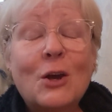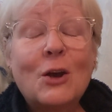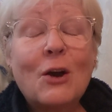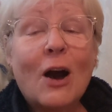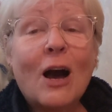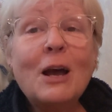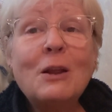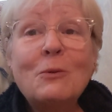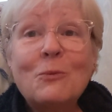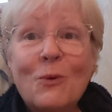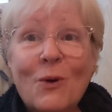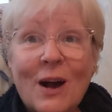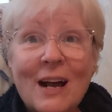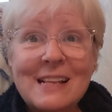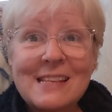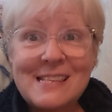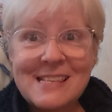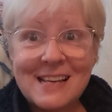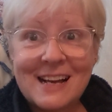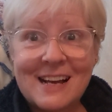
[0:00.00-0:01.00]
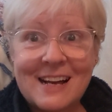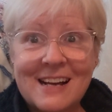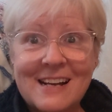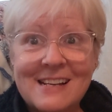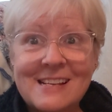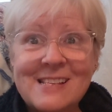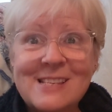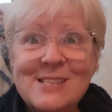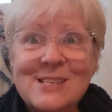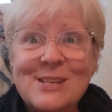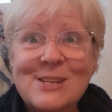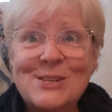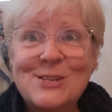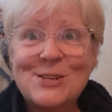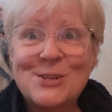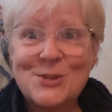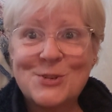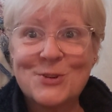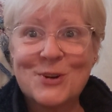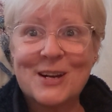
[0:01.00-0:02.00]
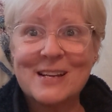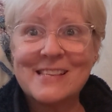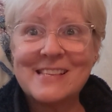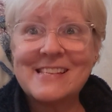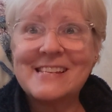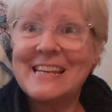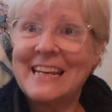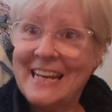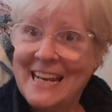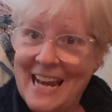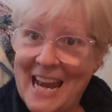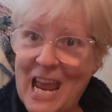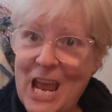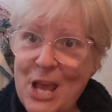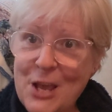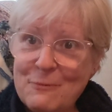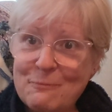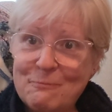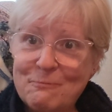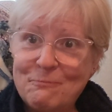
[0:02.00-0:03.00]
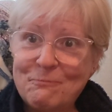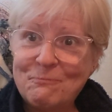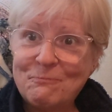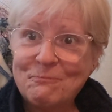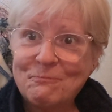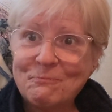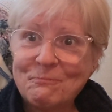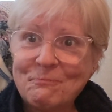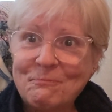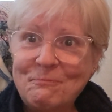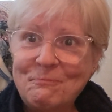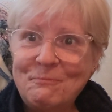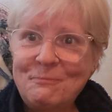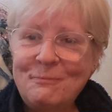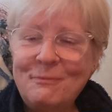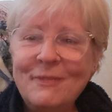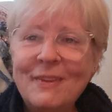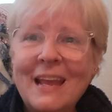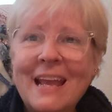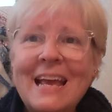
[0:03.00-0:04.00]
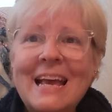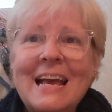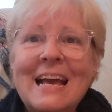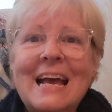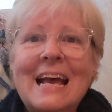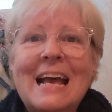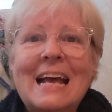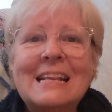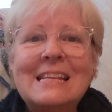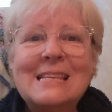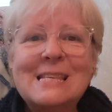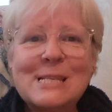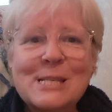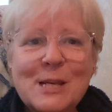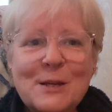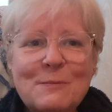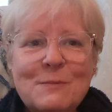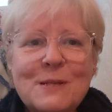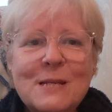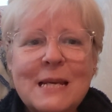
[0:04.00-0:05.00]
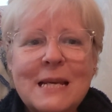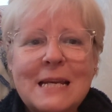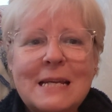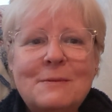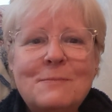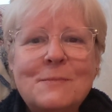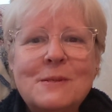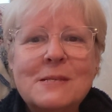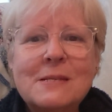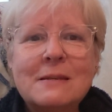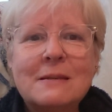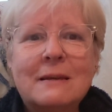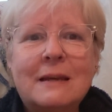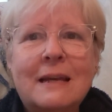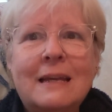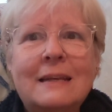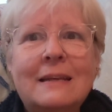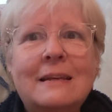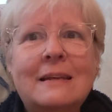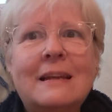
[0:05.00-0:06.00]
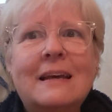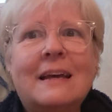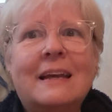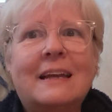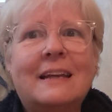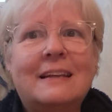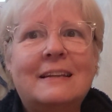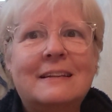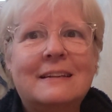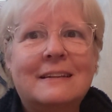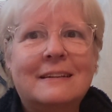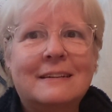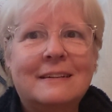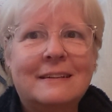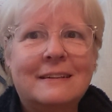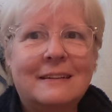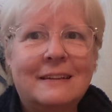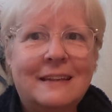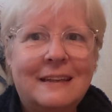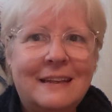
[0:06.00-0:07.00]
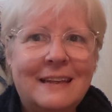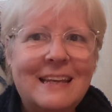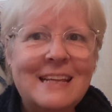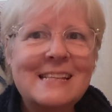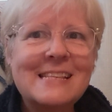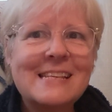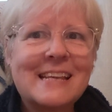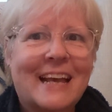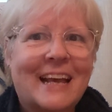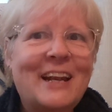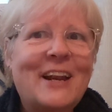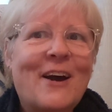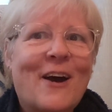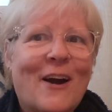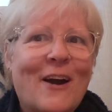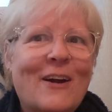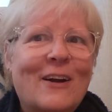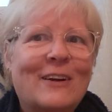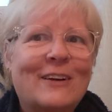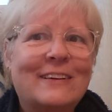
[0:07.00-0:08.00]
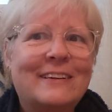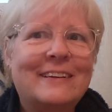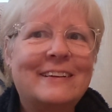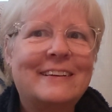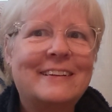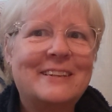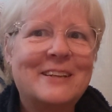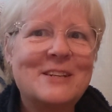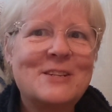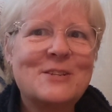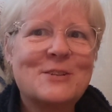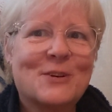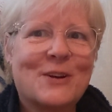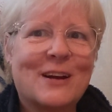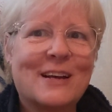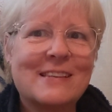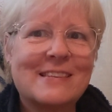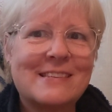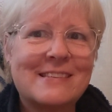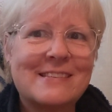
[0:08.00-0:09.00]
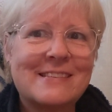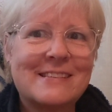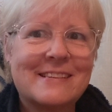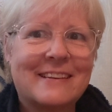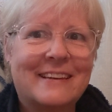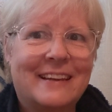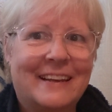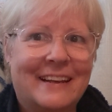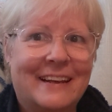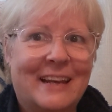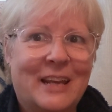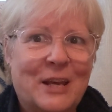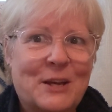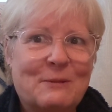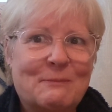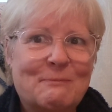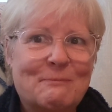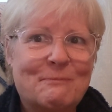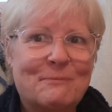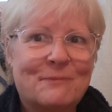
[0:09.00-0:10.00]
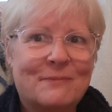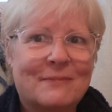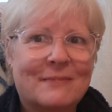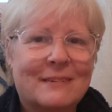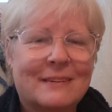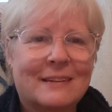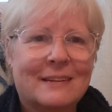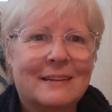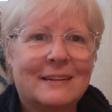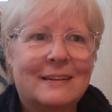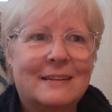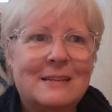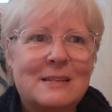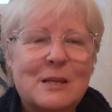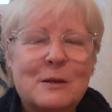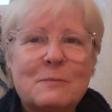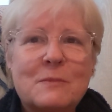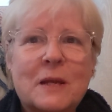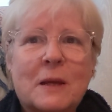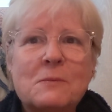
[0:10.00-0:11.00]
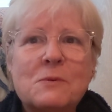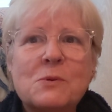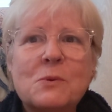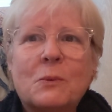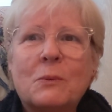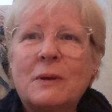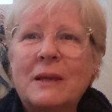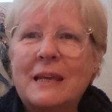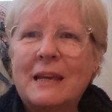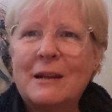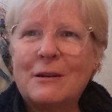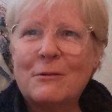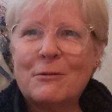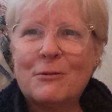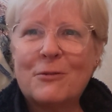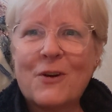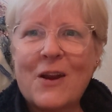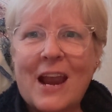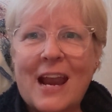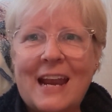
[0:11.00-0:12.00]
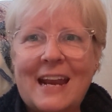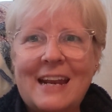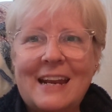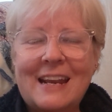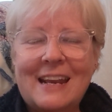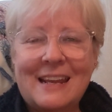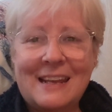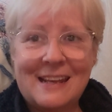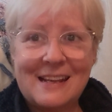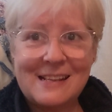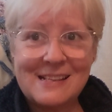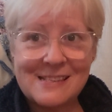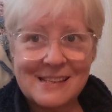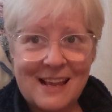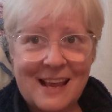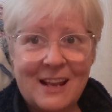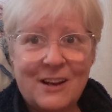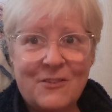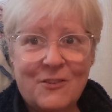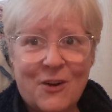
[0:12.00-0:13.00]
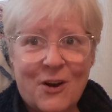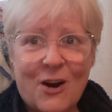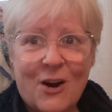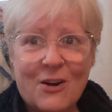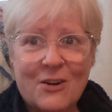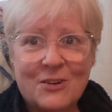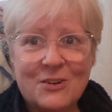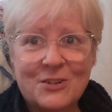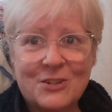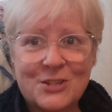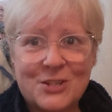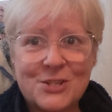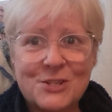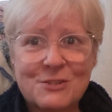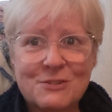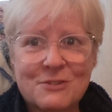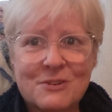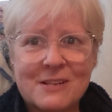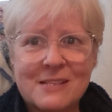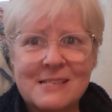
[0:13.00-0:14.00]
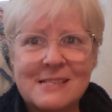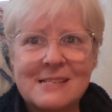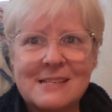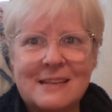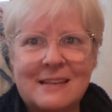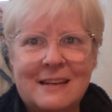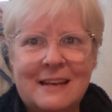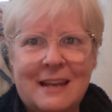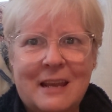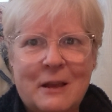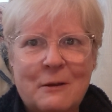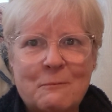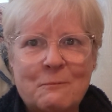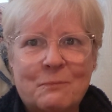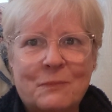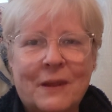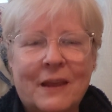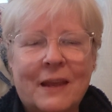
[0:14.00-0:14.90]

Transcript: God wants us to trust in him. And sometimes at night, it gets kind of hard to trust in him. Sometimes when we get afraid, it gets kind of hard to trust in him.